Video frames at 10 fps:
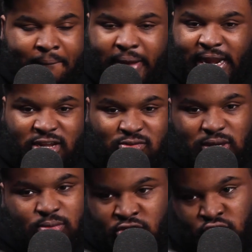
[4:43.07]
And that's when
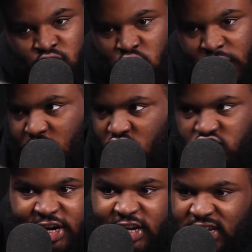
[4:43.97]
he was just running
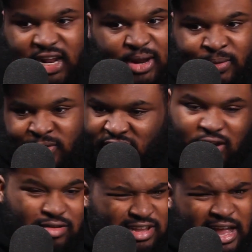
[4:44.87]
crazy. Like we was just
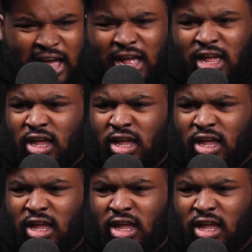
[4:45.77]
outside.